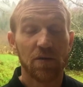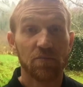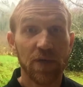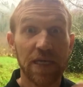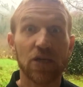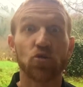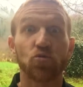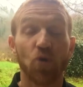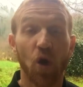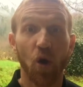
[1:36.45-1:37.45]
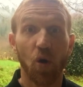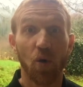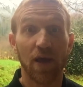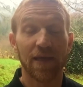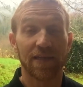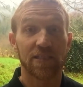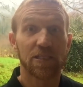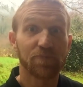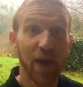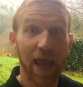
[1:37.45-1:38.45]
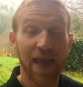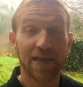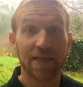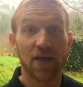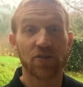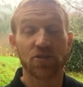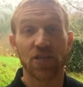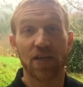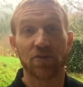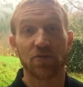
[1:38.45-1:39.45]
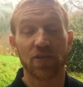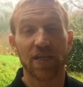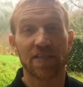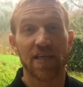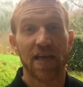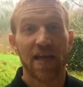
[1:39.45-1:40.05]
me grow and expand and understand new things.